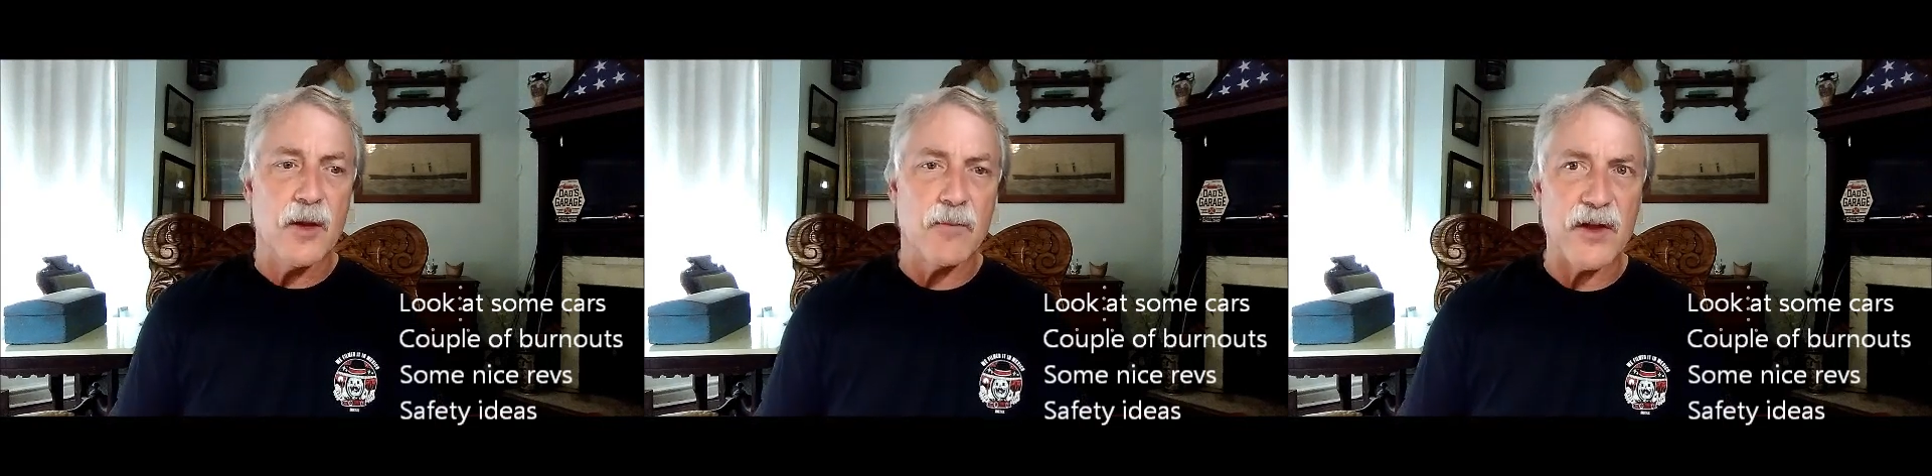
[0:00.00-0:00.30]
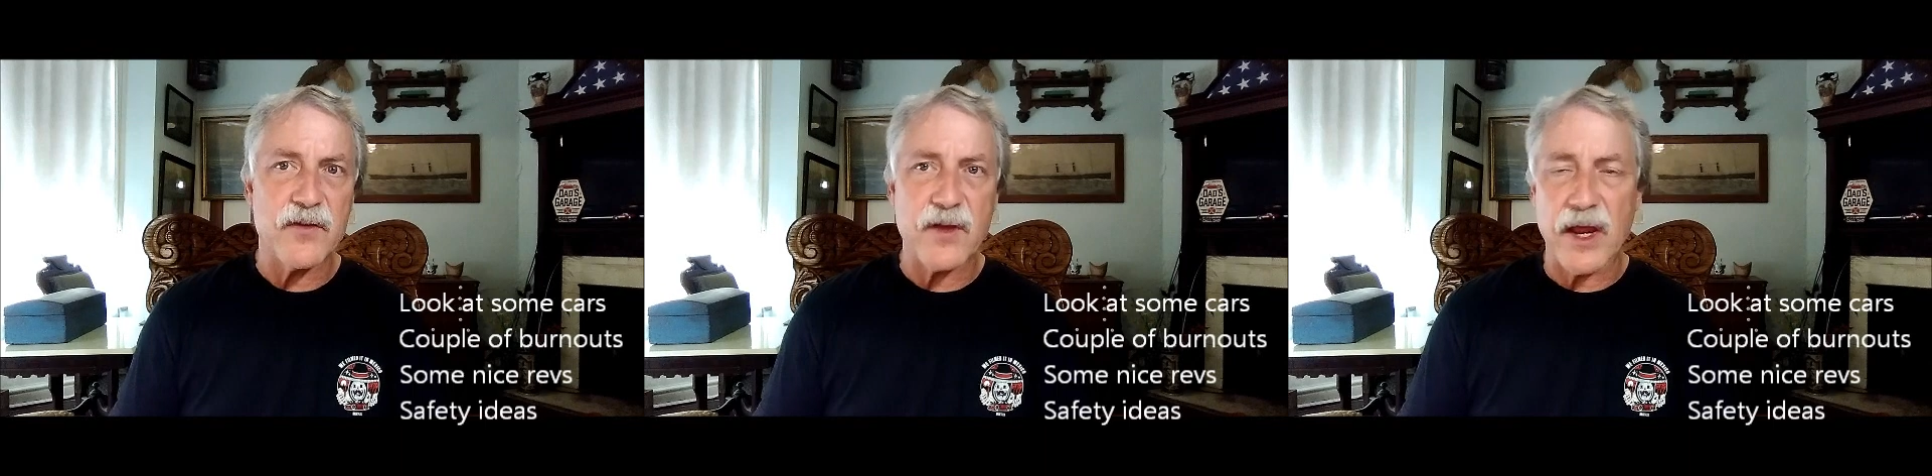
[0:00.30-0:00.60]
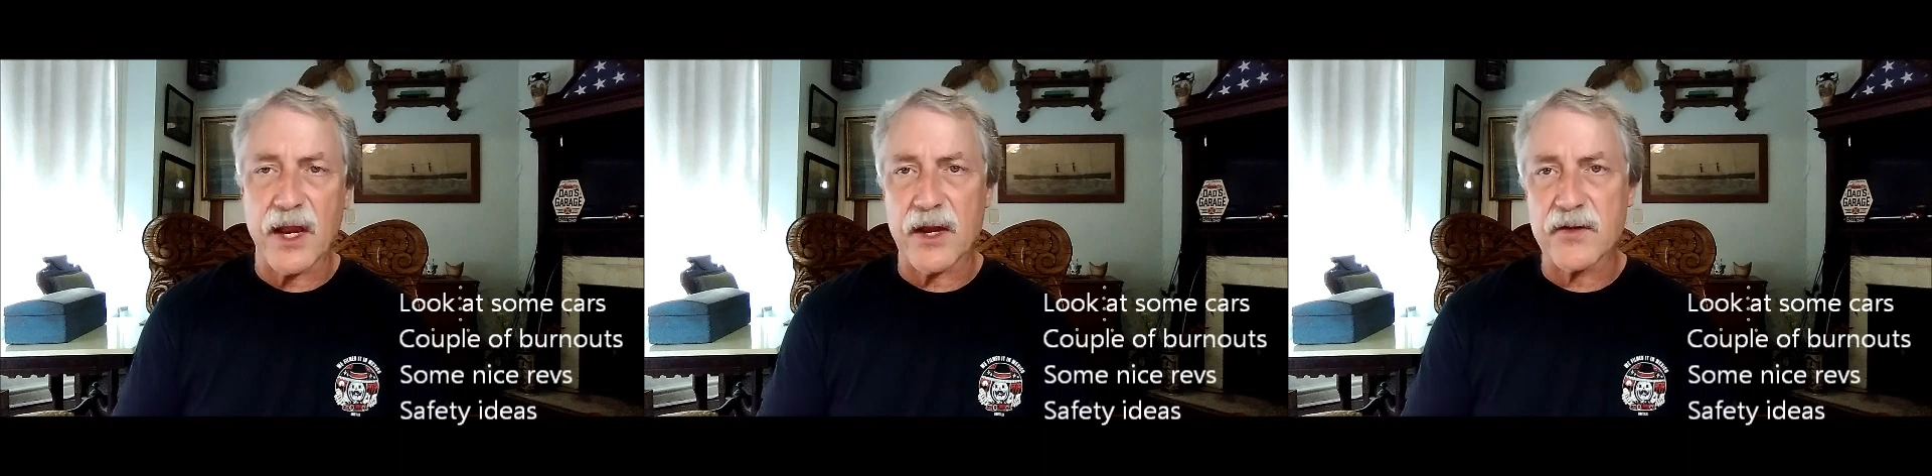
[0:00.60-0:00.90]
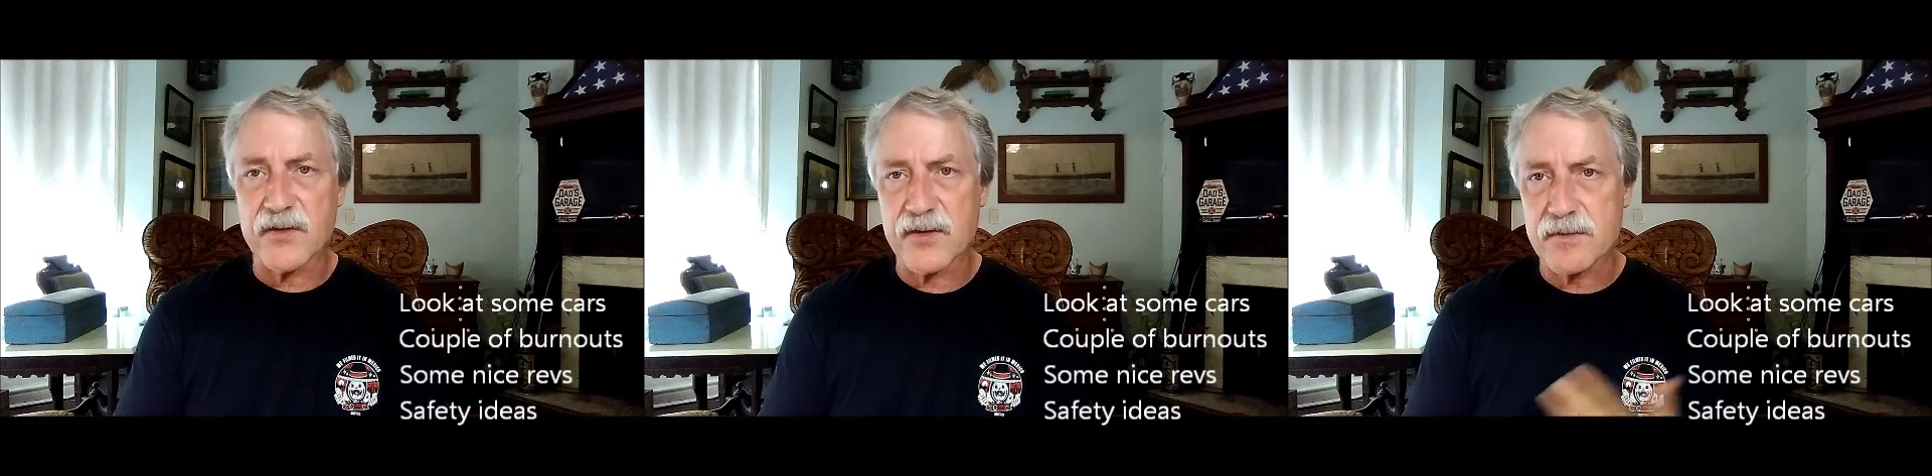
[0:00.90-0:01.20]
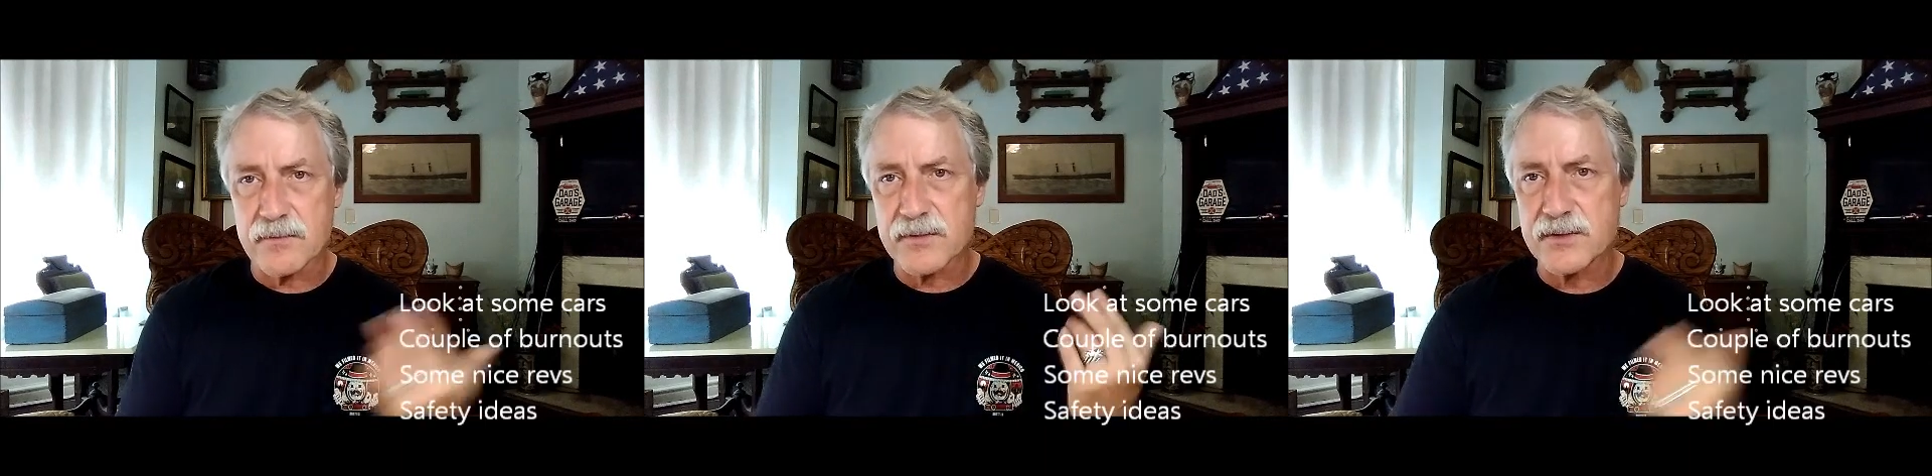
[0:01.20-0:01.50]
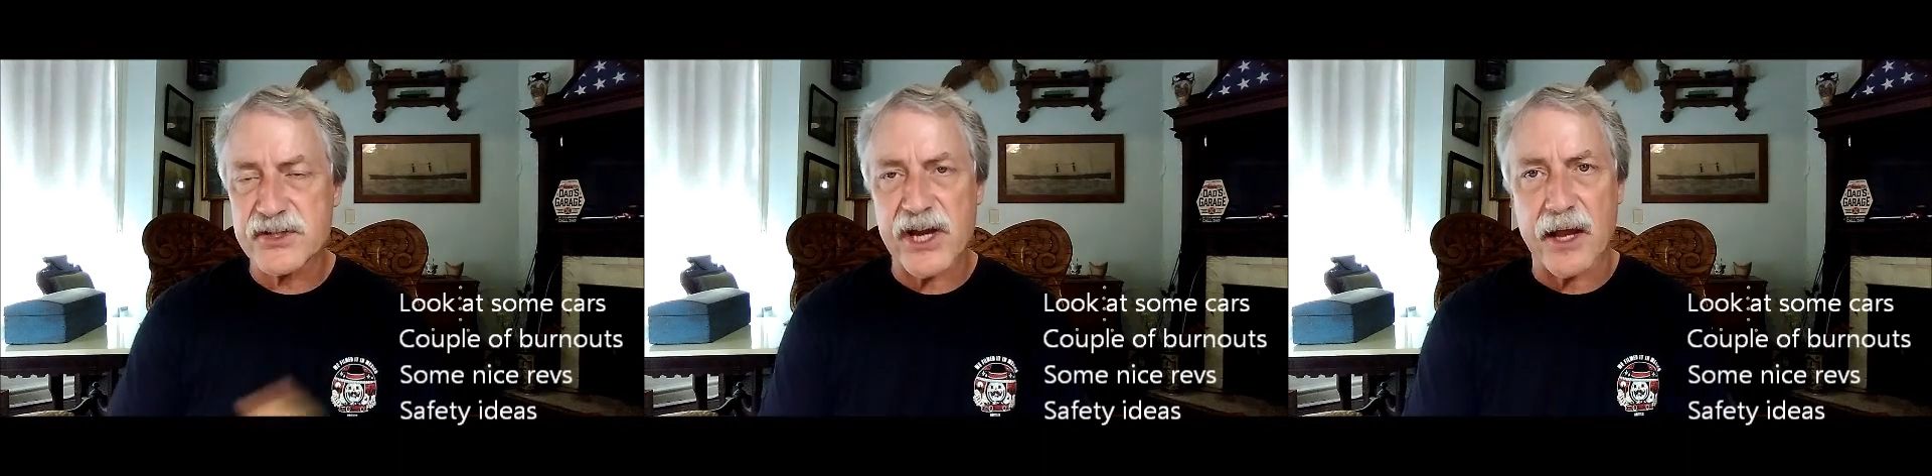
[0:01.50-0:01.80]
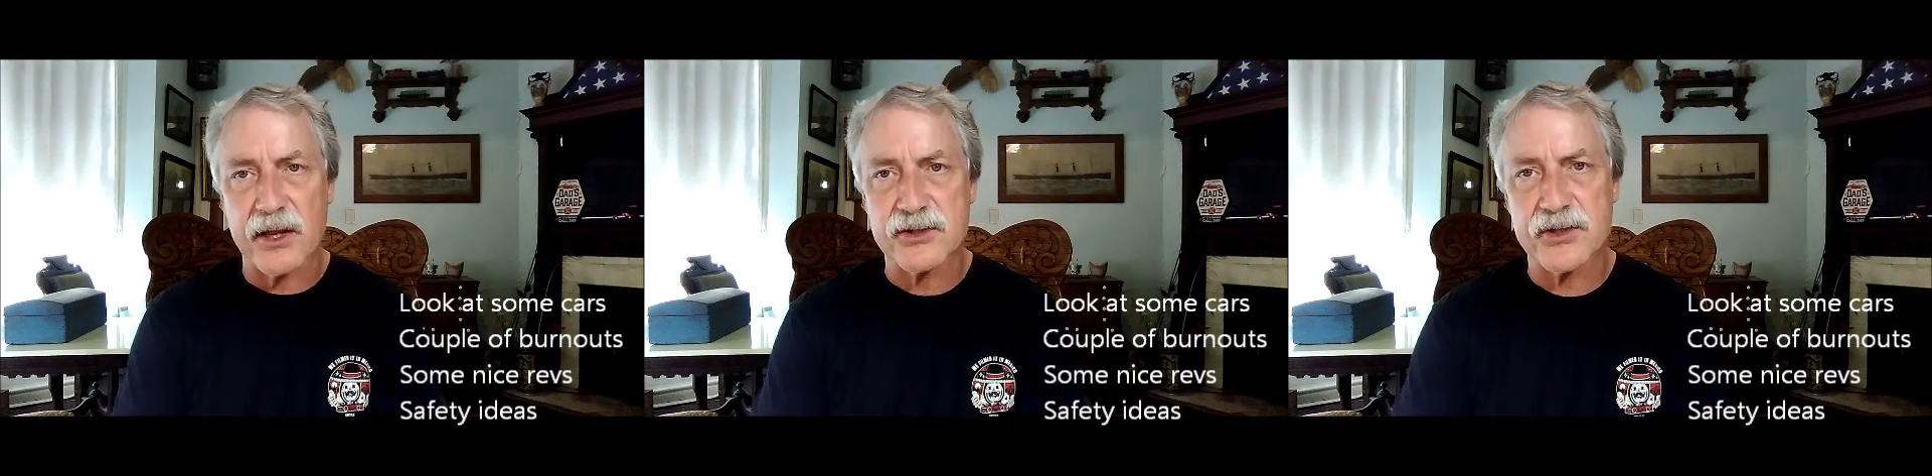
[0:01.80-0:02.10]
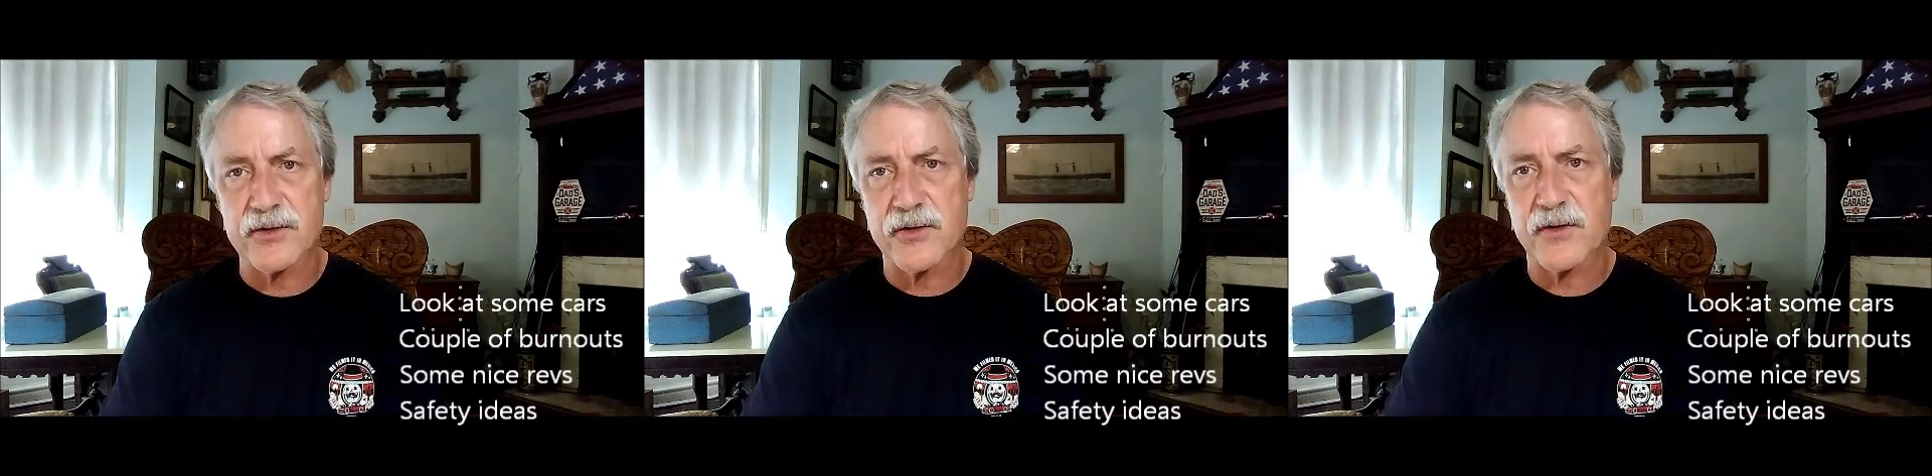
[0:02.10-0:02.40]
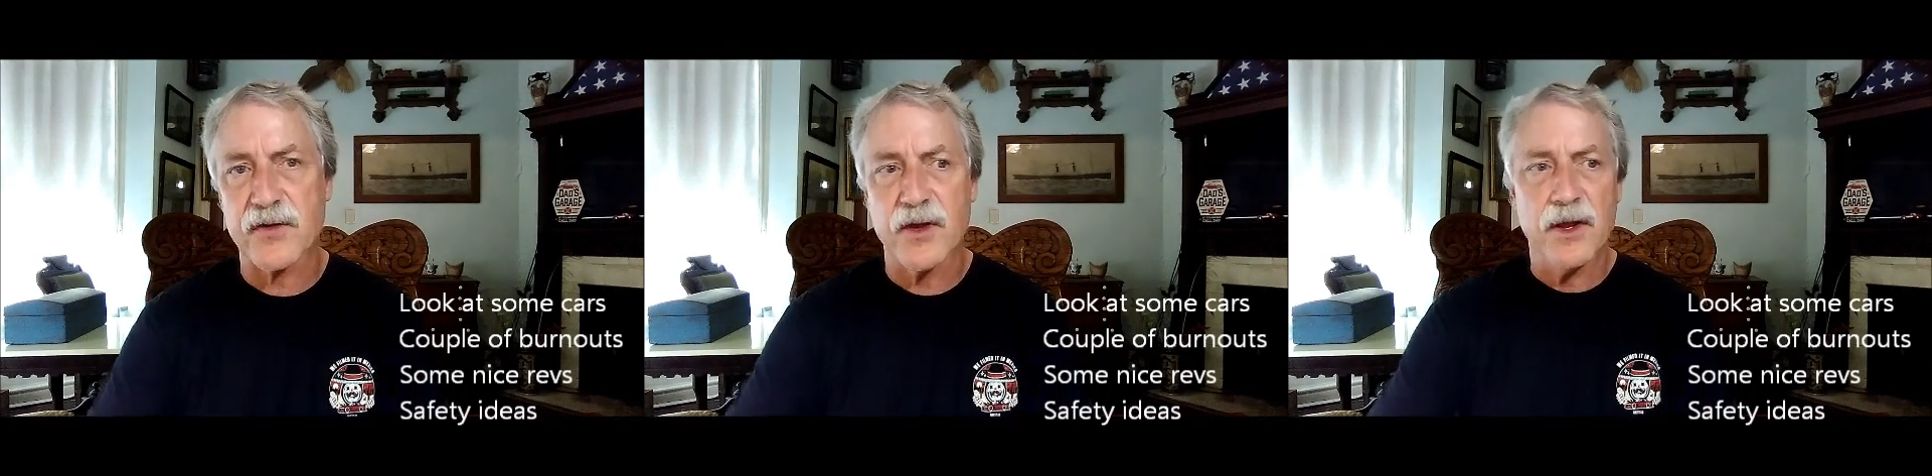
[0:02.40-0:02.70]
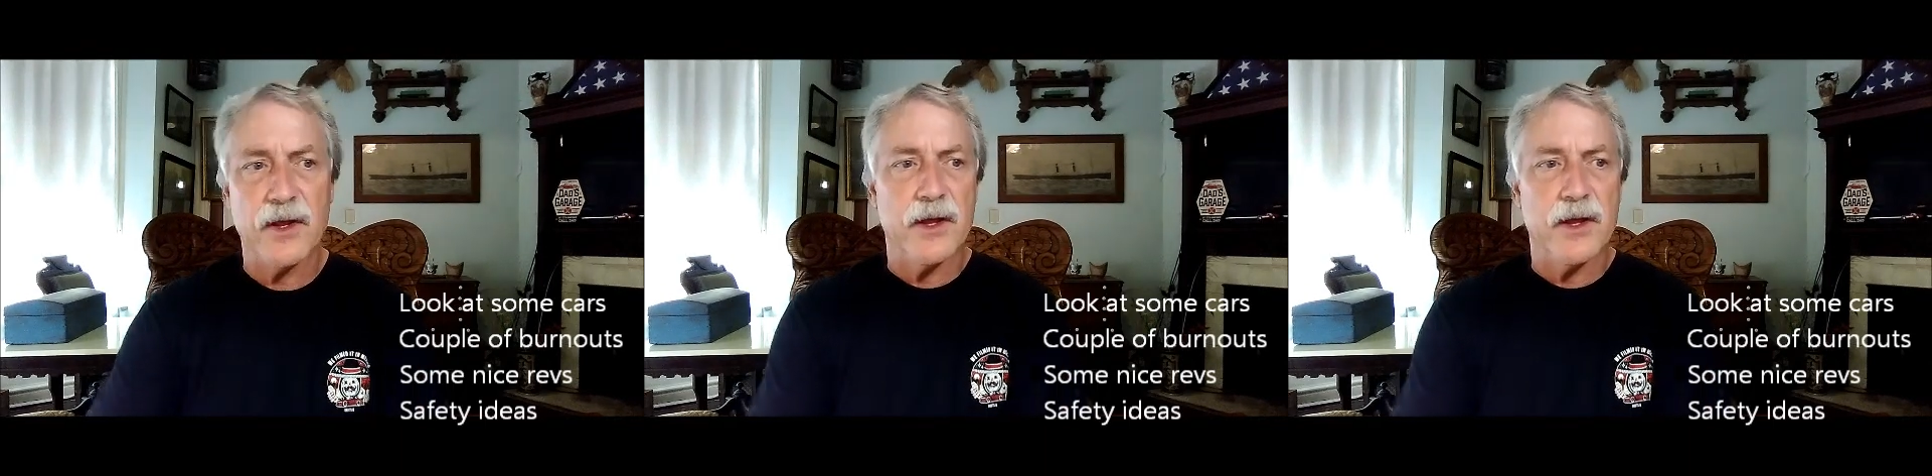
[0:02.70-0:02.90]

Mustangs, Challengers,